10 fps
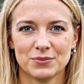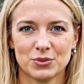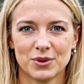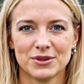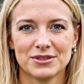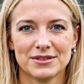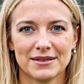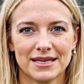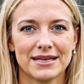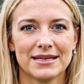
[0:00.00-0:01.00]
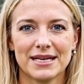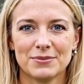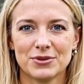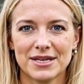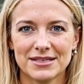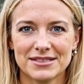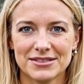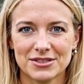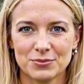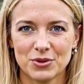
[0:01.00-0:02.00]
Remarks: any name for the
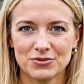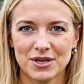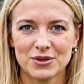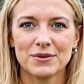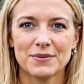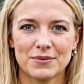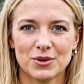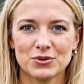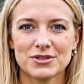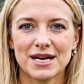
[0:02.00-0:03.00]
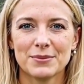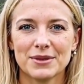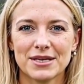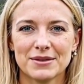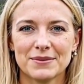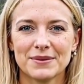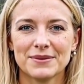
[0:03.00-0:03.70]
SSH profile, host IP,